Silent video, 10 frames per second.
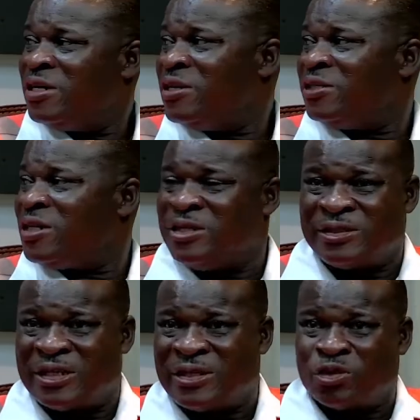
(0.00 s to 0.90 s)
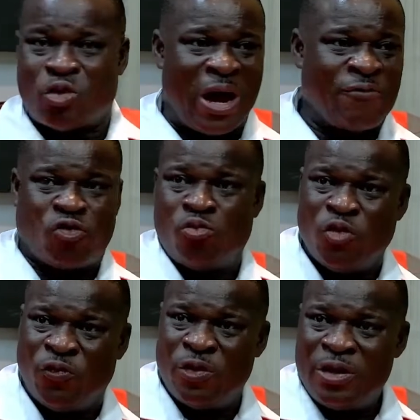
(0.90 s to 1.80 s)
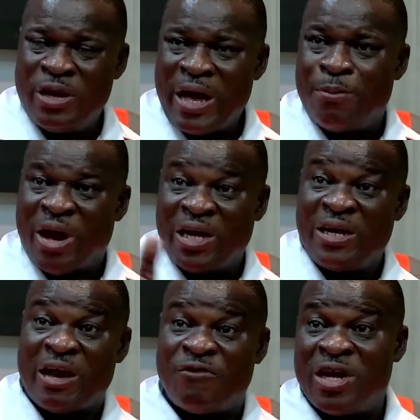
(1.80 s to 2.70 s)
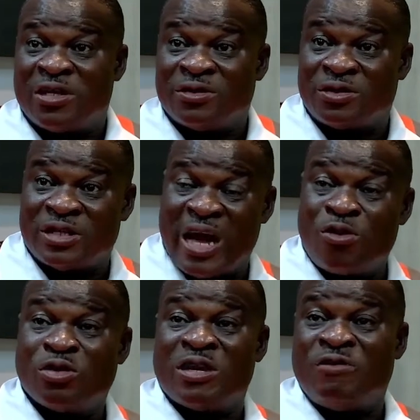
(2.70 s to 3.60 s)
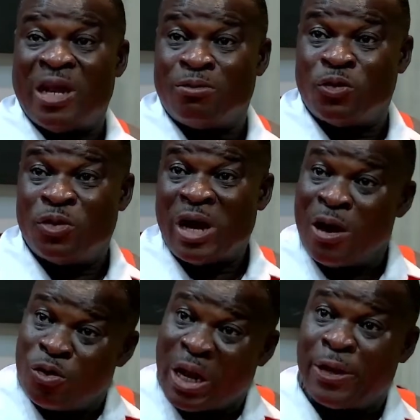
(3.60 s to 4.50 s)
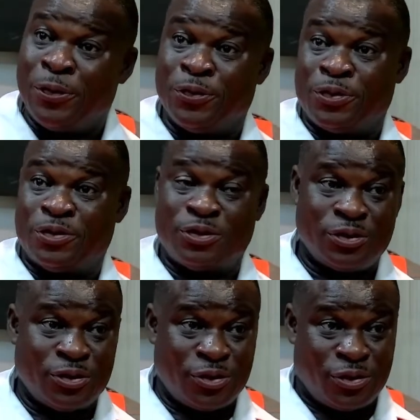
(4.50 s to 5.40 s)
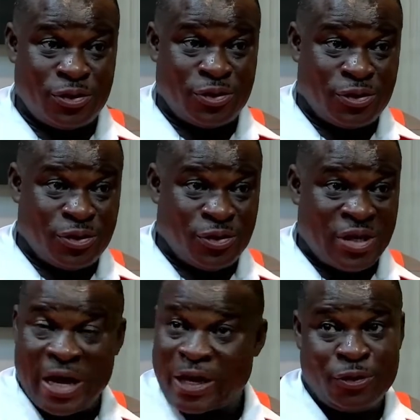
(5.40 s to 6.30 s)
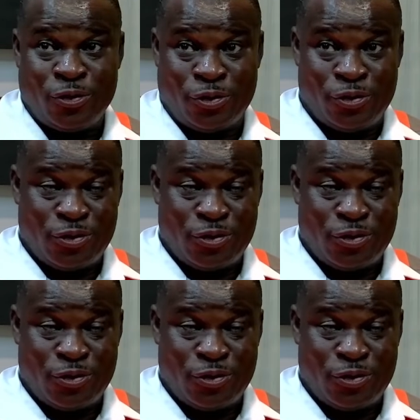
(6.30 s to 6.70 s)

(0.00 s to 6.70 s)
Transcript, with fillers: there's a disaster, so I have to move, and by then their vehicles are not available, how will I go? Okay. I can't go.